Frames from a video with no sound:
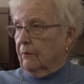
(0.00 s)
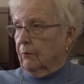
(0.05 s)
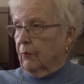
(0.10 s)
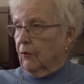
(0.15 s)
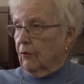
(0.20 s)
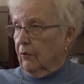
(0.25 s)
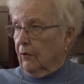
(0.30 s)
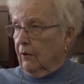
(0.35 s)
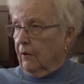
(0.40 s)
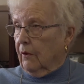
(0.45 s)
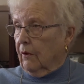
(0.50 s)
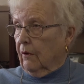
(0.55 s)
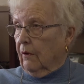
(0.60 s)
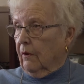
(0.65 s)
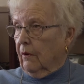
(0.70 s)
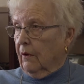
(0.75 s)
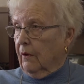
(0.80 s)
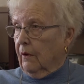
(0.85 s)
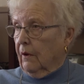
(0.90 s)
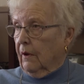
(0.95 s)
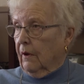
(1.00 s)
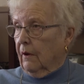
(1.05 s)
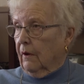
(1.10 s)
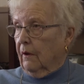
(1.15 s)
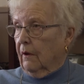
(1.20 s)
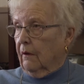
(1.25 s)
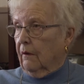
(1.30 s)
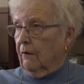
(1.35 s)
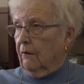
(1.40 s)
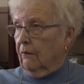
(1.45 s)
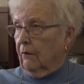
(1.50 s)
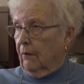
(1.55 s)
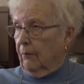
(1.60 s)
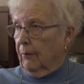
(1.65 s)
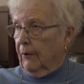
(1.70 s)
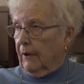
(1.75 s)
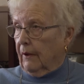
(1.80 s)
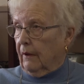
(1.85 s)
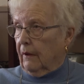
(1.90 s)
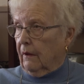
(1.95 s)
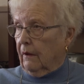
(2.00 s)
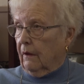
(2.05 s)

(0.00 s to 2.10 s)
born in Quebec.